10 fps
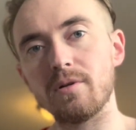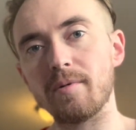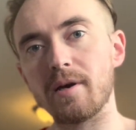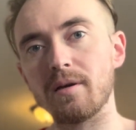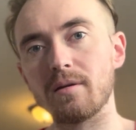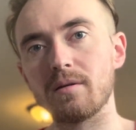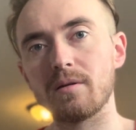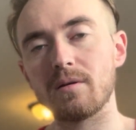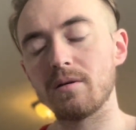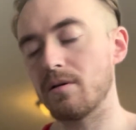my
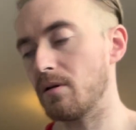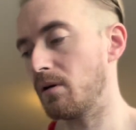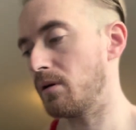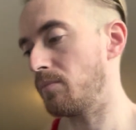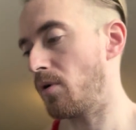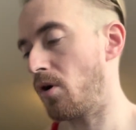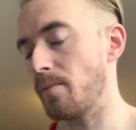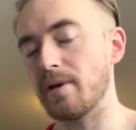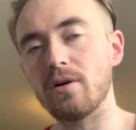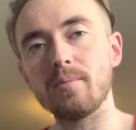arm
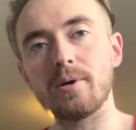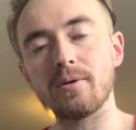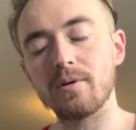and elbow.